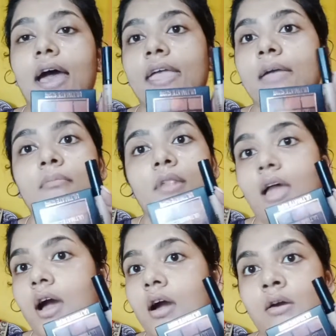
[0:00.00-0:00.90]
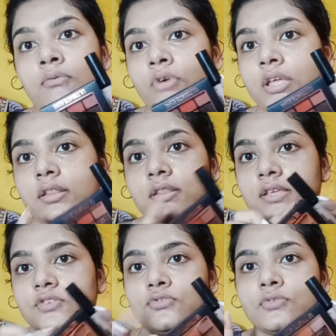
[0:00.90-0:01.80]
I am in love with
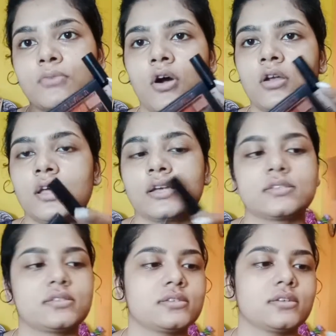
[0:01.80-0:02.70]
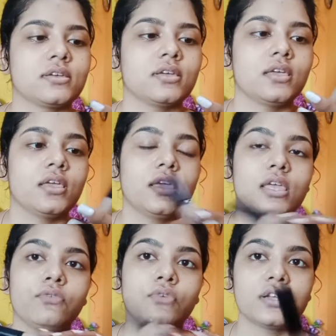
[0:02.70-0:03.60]
these two products.
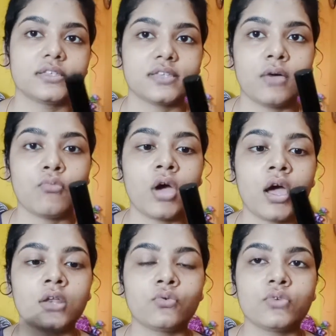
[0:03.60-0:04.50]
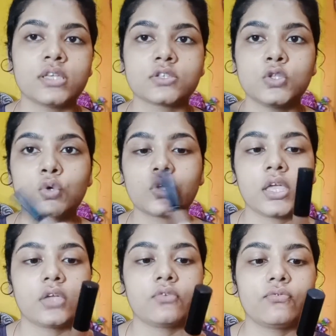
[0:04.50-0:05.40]
If you are someone who is
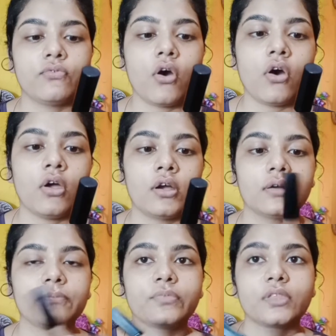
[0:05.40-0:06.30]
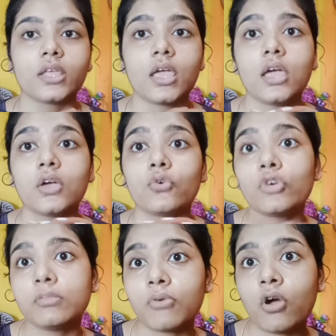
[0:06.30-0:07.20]
looking for
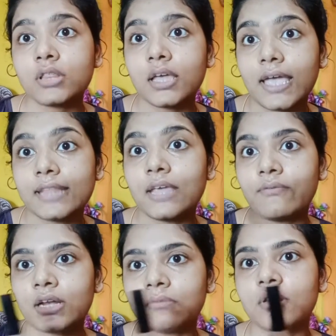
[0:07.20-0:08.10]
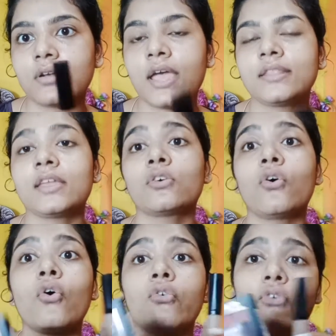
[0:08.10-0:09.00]
good product at affordable rate, then
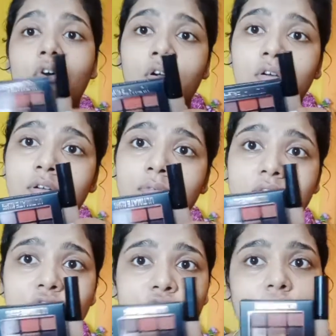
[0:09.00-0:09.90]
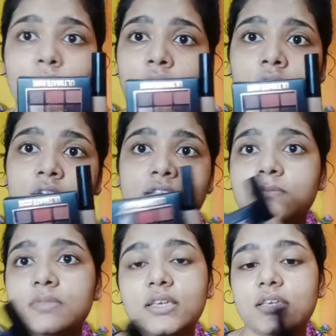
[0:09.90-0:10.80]
go for these two products
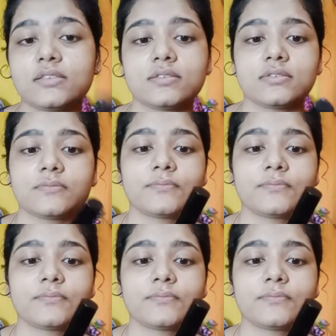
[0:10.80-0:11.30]
please.